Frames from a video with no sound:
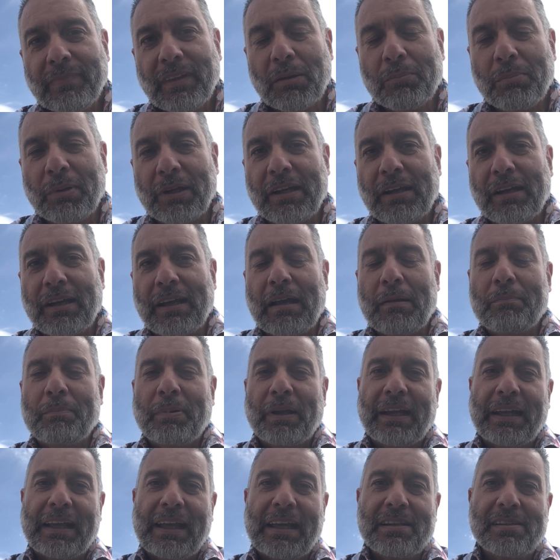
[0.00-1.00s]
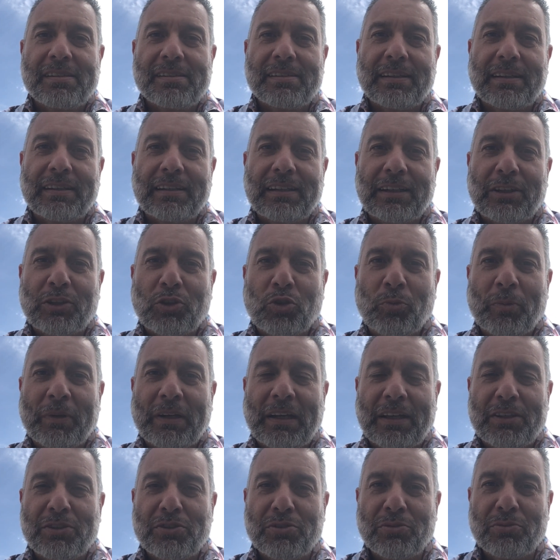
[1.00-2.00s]
But I guess Koeman
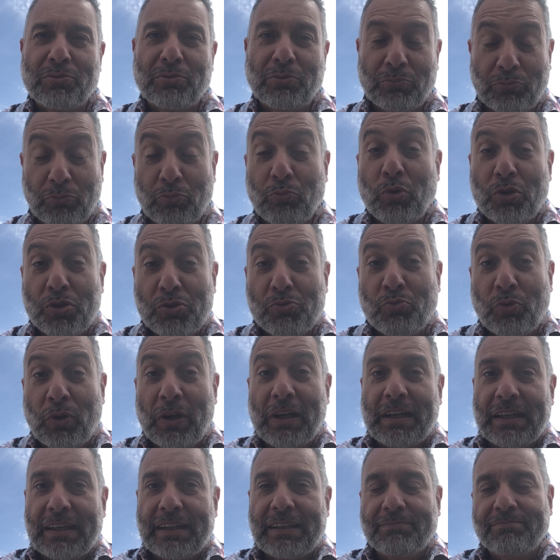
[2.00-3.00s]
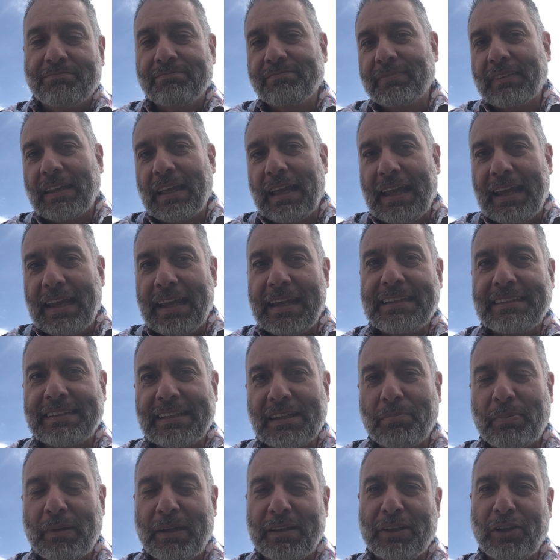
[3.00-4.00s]
was really
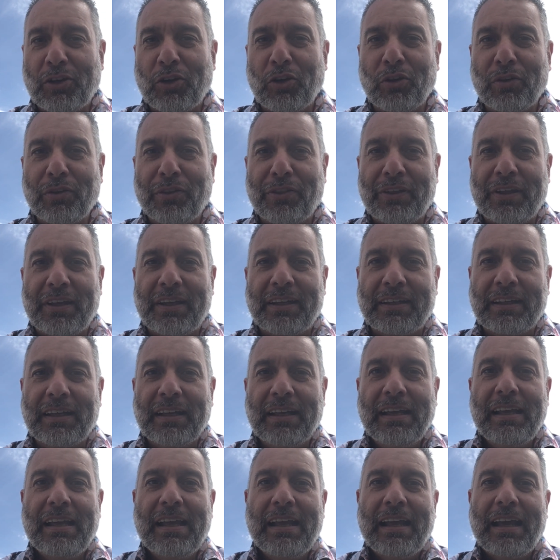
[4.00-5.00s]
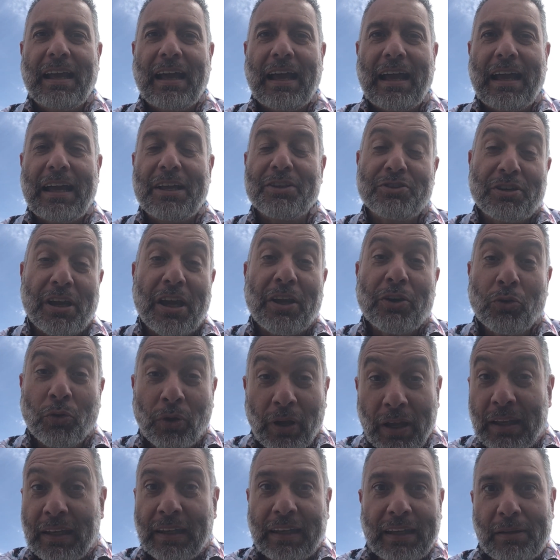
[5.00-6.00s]
heated by the whole thing,
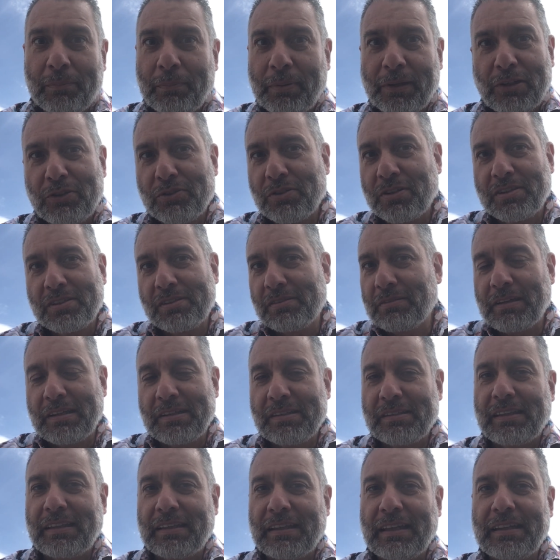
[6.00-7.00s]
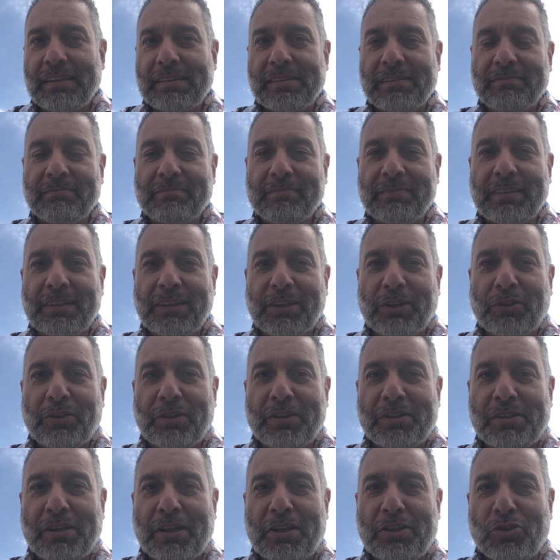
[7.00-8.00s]
genuinely, because
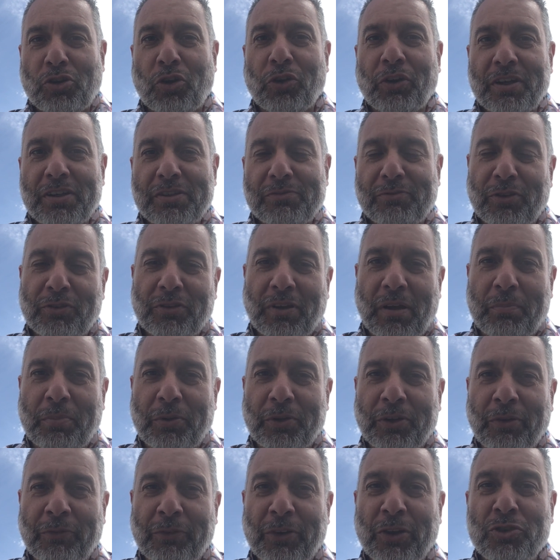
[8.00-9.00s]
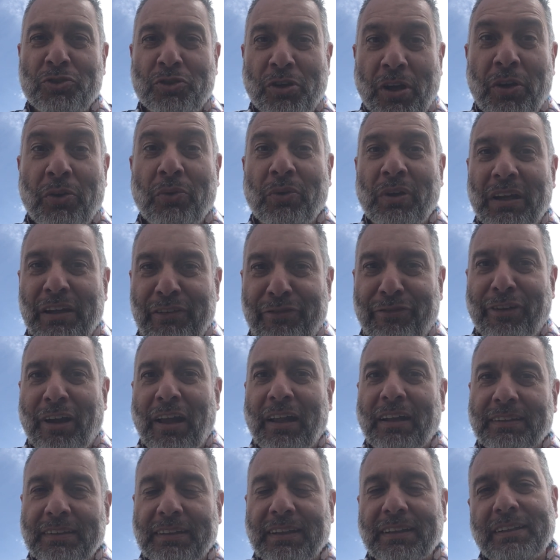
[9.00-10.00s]
he's honest from that point of view. He genuinely
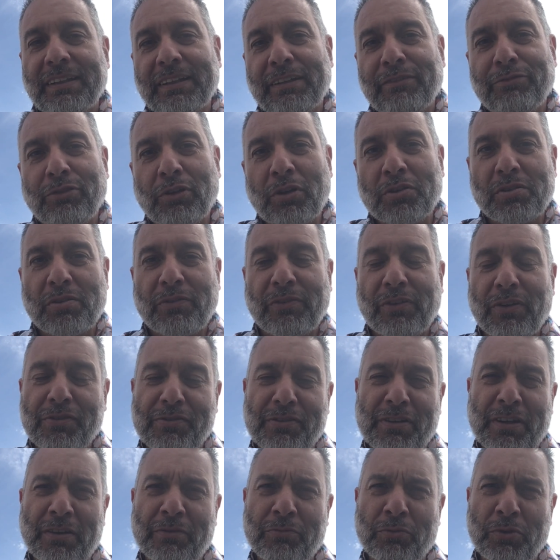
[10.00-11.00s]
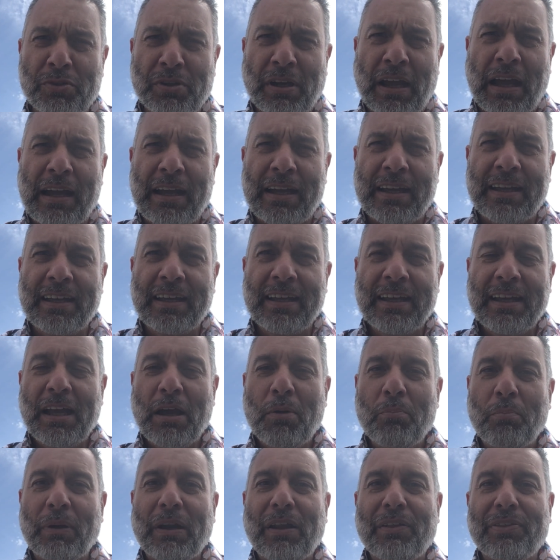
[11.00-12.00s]
felt that the influence of the referee was high.
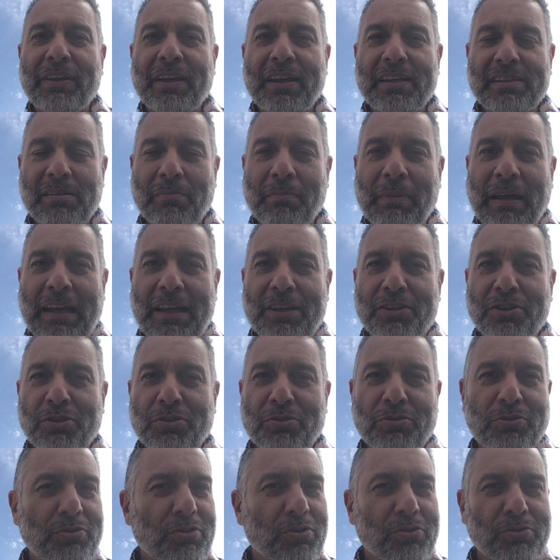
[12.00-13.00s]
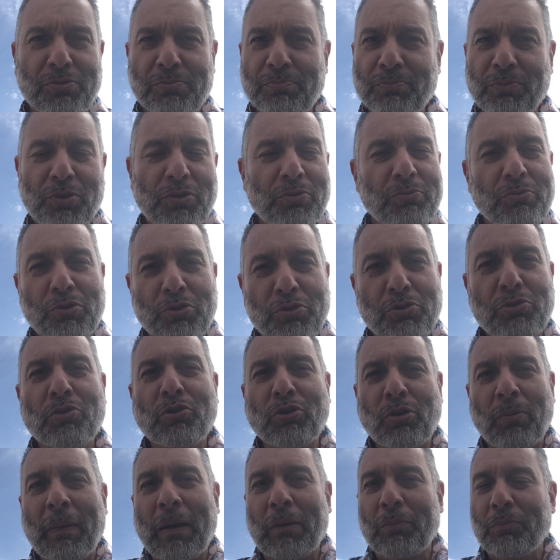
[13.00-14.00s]
But I think as a manager, you should
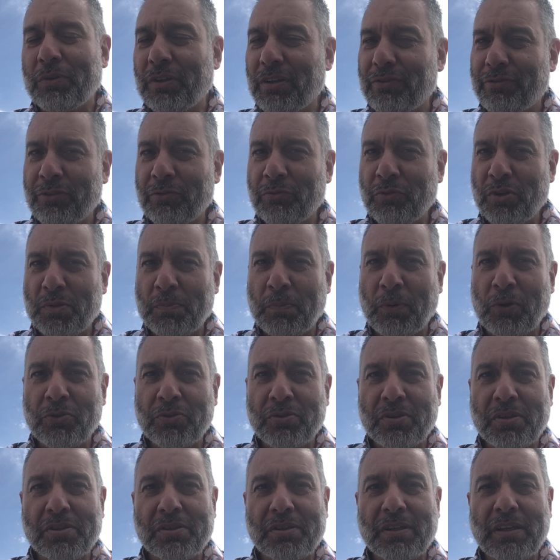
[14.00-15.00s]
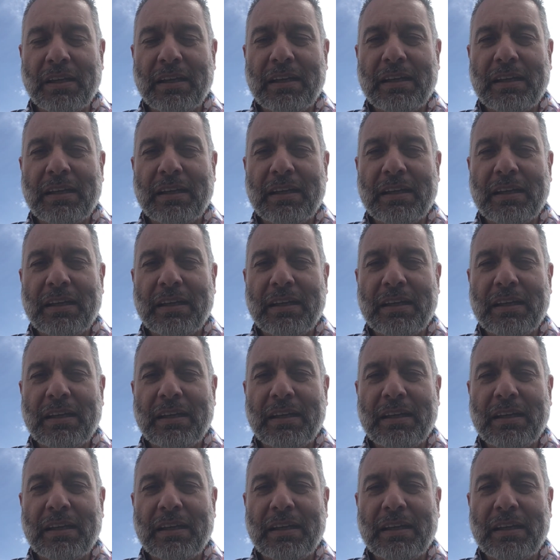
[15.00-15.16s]
come up with different responses